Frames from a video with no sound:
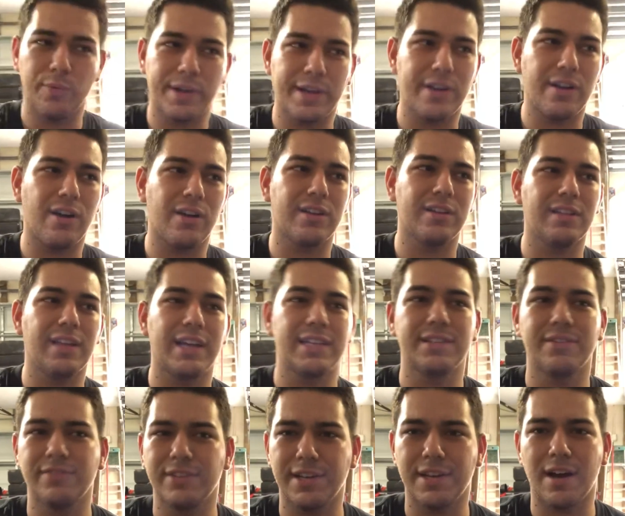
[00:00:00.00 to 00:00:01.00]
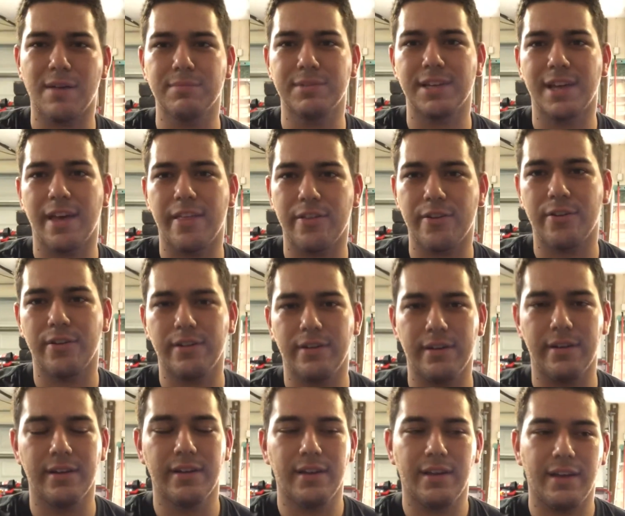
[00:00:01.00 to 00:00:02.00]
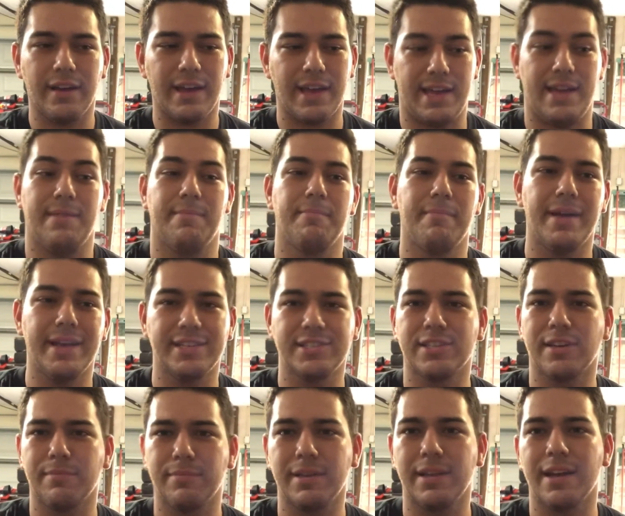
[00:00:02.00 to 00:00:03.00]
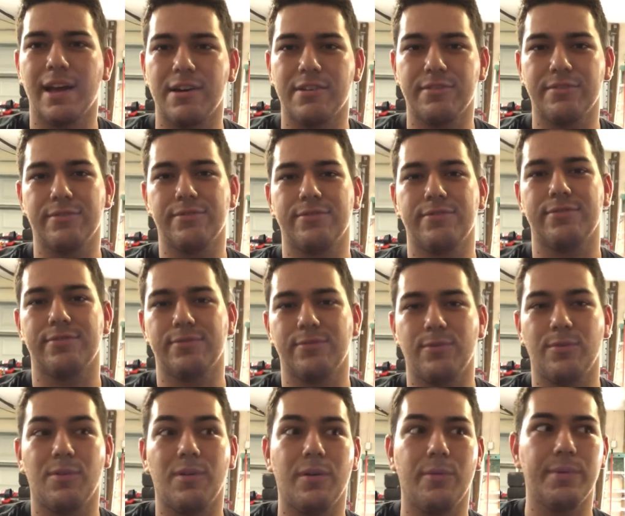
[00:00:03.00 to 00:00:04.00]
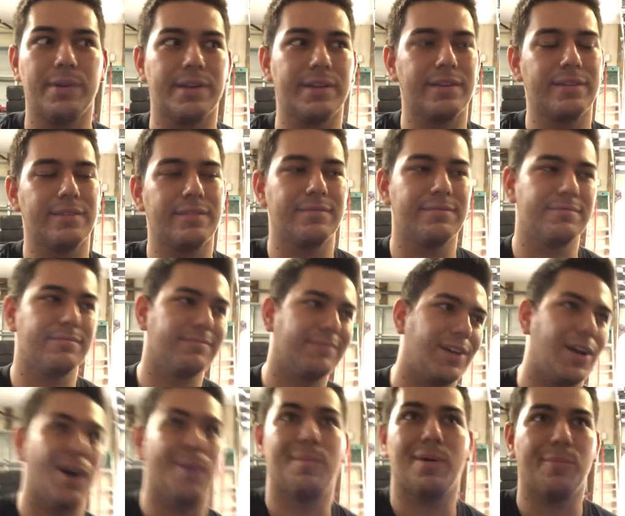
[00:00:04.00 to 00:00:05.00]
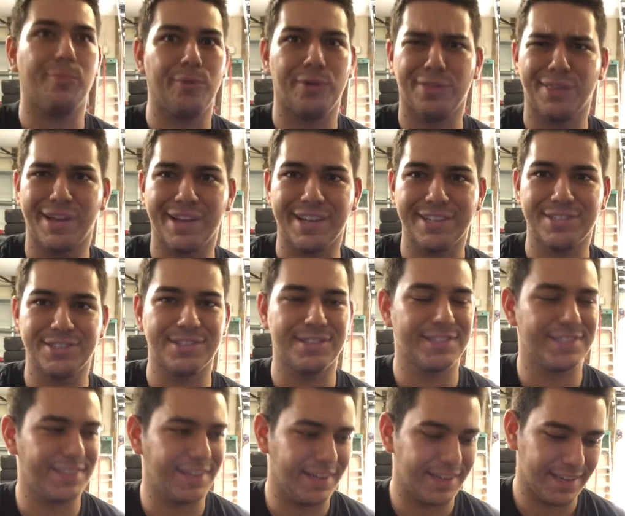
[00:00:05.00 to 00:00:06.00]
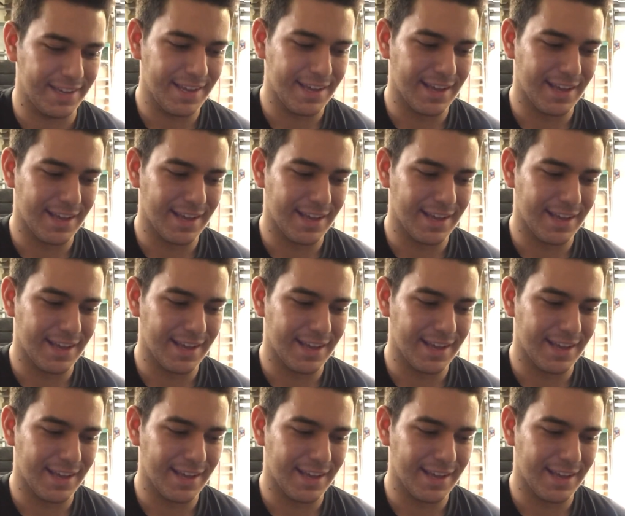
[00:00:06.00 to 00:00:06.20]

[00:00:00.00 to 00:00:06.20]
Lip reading: We can all collectively come together and make something out of what we can come up with, I guess you could say.